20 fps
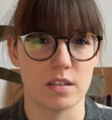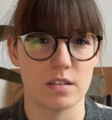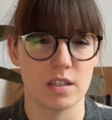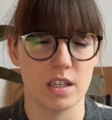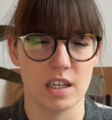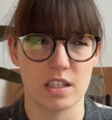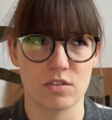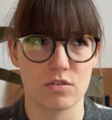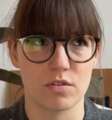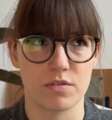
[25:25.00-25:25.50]

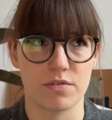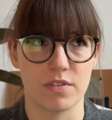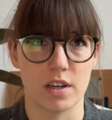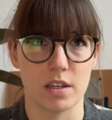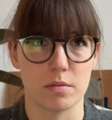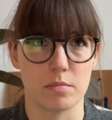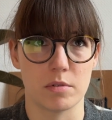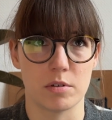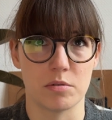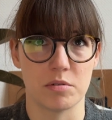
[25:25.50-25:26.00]
extra
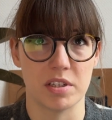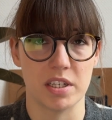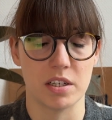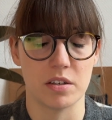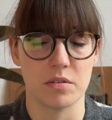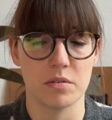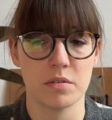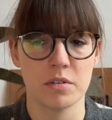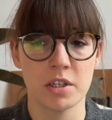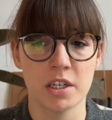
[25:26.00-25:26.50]
fine
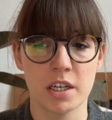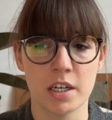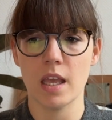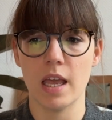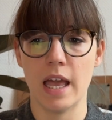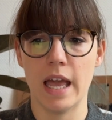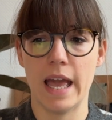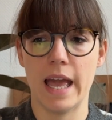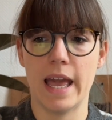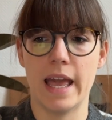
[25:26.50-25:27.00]
merino.
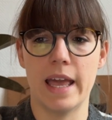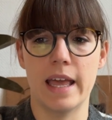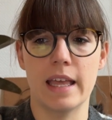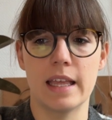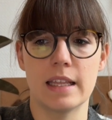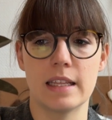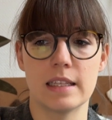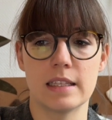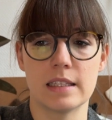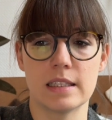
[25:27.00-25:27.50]

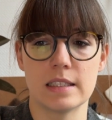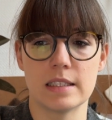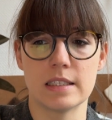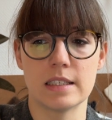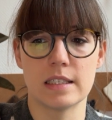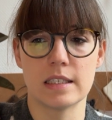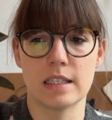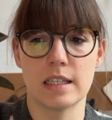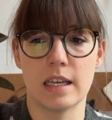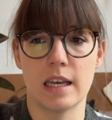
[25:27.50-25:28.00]

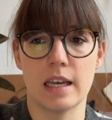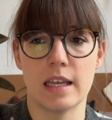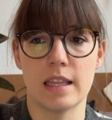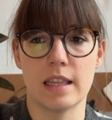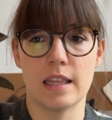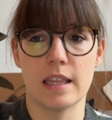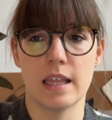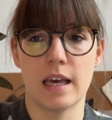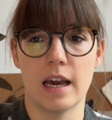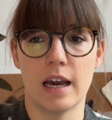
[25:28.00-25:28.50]
And
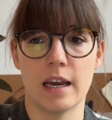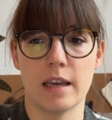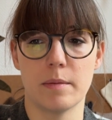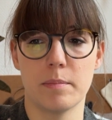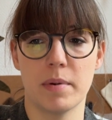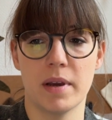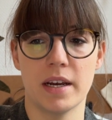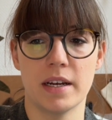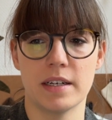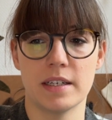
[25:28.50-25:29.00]
I
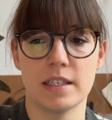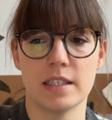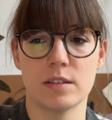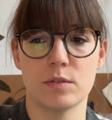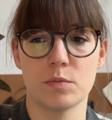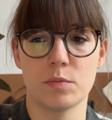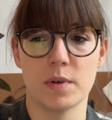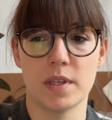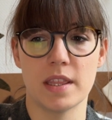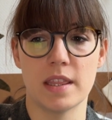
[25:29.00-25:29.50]
paired
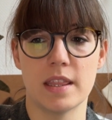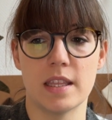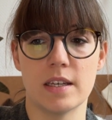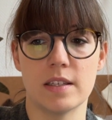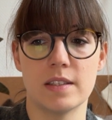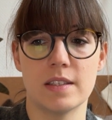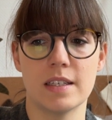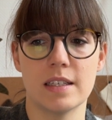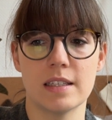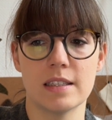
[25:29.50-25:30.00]
it with the
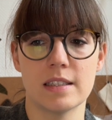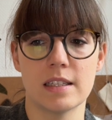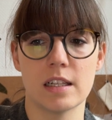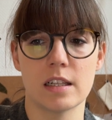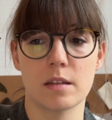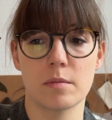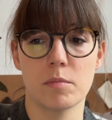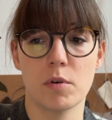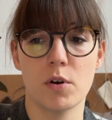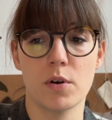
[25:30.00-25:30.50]
Tynn
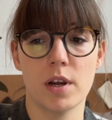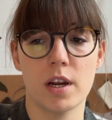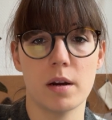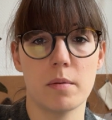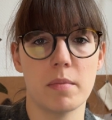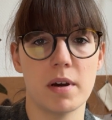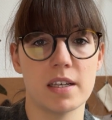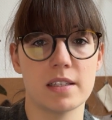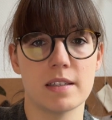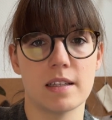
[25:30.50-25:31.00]
silk mohair
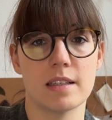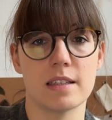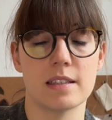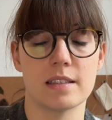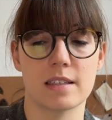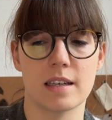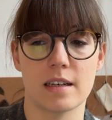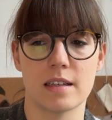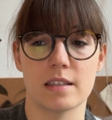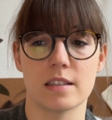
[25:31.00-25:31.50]
by
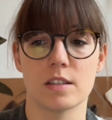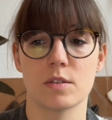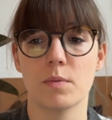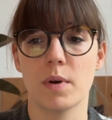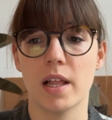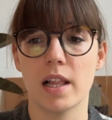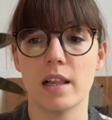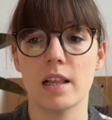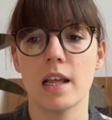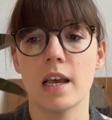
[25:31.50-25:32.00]
Sandnes Garn as
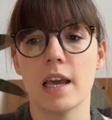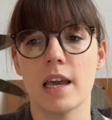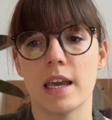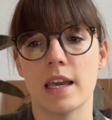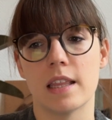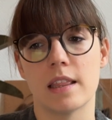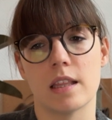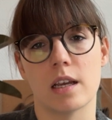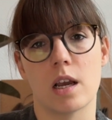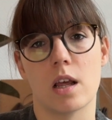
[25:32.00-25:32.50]
well
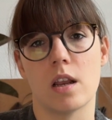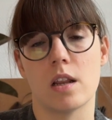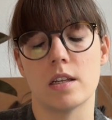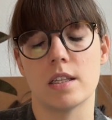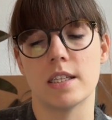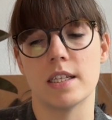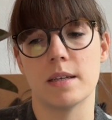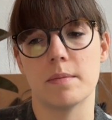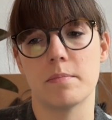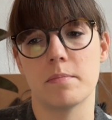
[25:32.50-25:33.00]
in the color
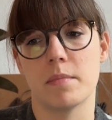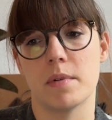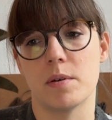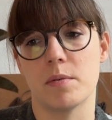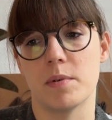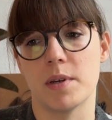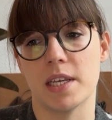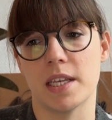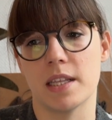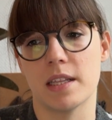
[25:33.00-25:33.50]
Deep
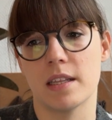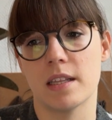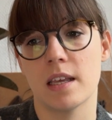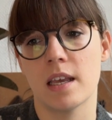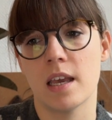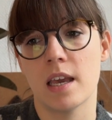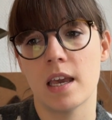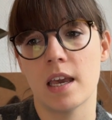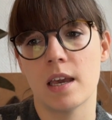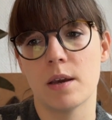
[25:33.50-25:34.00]
Marine,
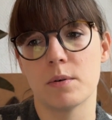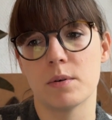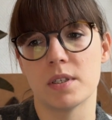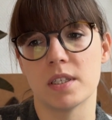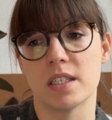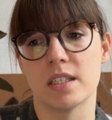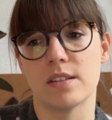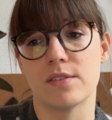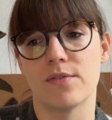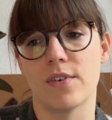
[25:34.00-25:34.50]
which
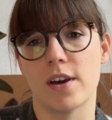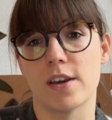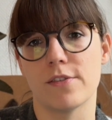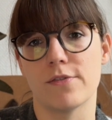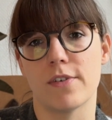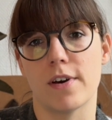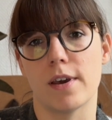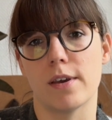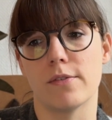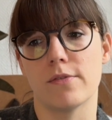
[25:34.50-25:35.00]
is
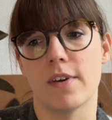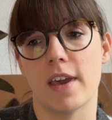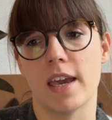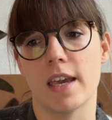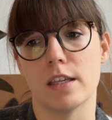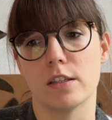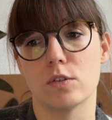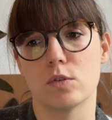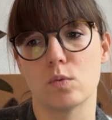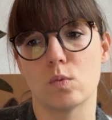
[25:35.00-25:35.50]

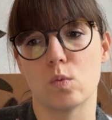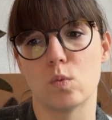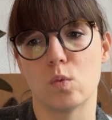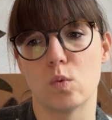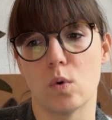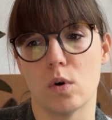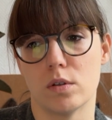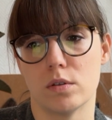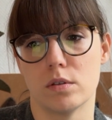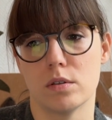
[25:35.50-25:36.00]

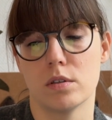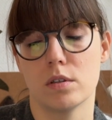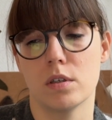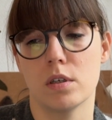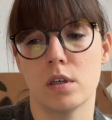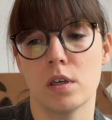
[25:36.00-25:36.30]
5581.